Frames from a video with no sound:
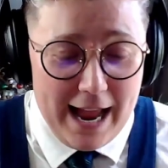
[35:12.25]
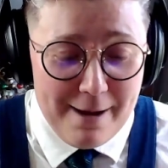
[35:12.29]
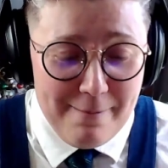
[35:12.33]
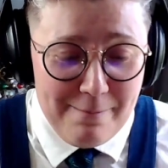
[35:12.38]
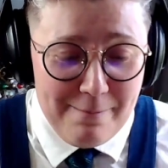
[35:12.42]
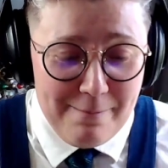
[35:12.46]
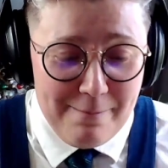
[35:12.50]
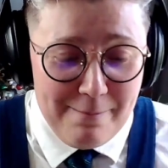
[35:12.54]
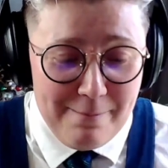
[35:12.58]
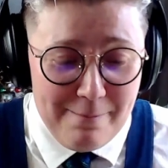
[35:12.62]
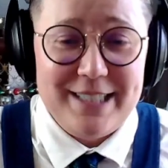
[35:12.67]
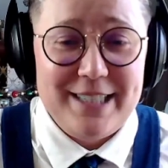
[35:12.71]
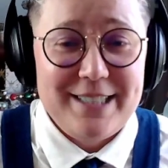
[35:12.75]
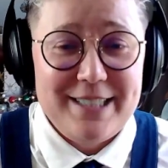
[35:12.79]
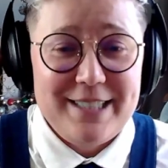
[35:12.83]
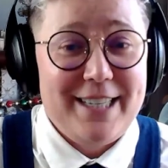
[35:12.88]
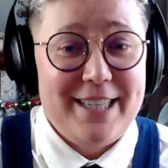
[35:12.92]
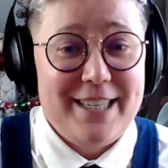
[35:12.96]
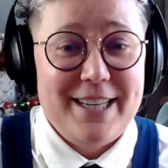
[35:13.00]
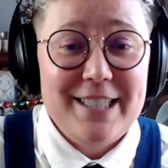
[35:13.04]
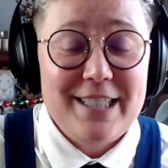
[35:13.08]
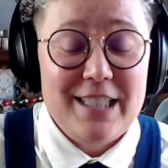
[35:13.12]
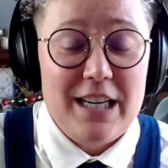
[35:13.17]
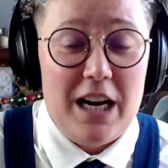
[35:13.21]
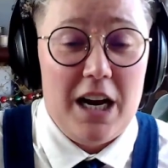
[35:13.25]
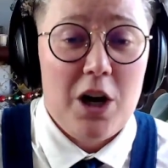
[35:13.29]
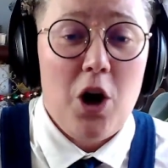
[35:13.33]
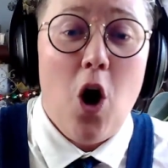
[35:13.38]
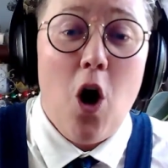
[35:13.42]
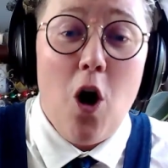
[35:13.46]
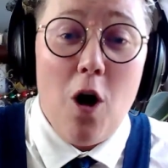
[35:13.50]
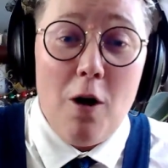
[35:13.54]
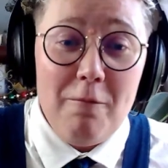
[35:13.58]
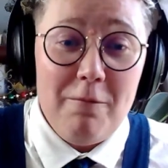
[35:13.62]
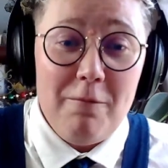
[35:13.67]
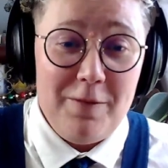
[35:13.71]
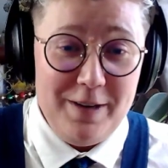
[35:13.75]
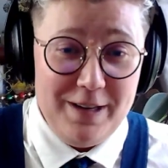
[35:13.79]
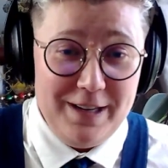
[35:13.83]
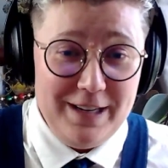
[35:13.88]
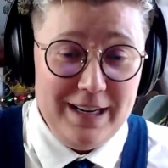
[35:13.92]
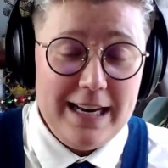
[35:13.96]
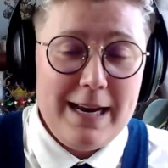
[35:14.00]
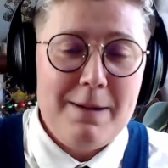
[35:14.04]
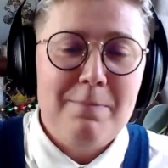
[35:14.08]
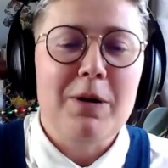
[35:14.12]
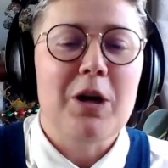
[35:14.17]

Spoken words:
Brax's sister confidently,